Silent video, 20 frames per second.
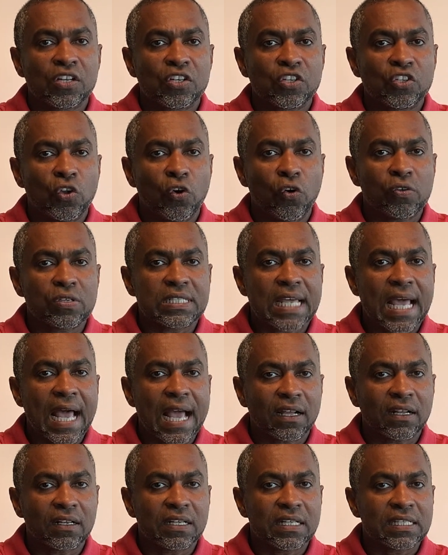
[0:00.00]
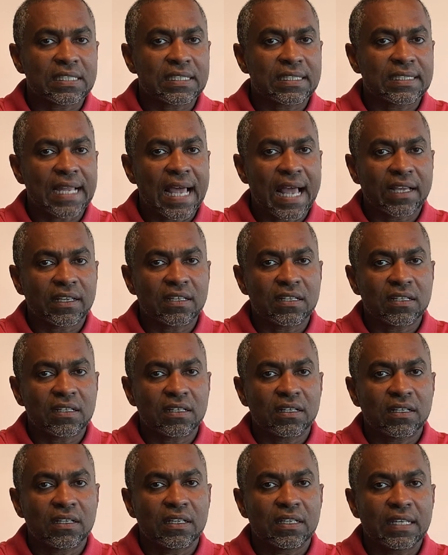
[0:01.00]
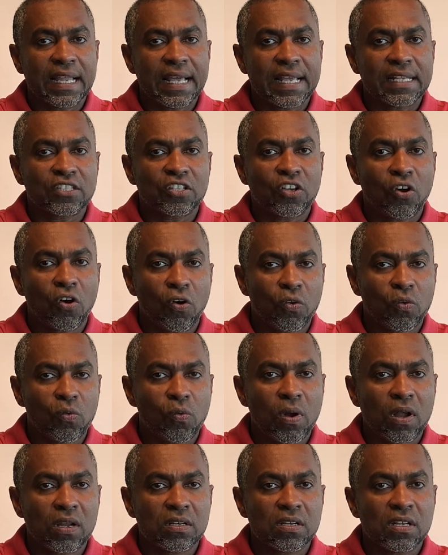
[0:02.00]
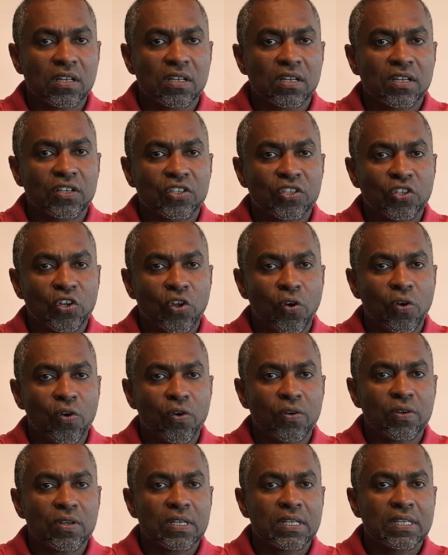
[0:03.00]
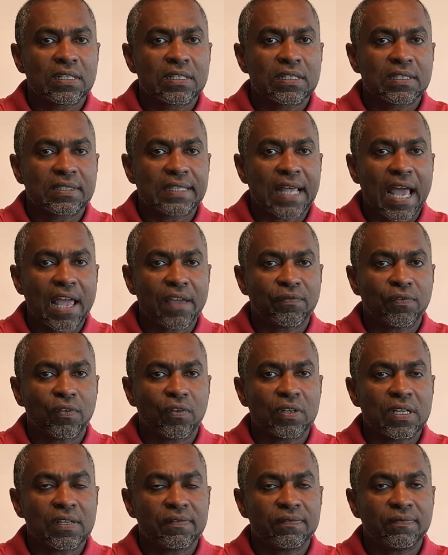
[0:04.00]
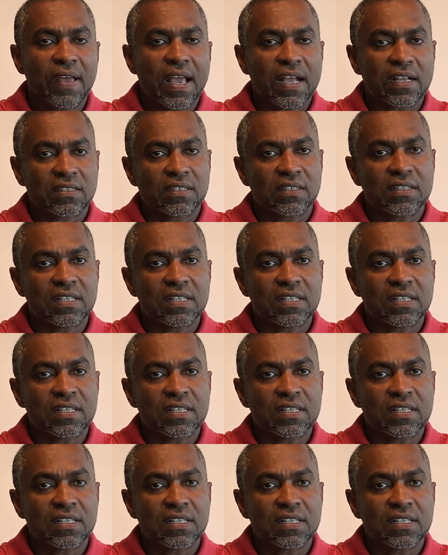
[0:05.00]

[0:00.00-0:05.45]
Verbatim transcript: no tangling, snagging, less awkward, no siphon effects.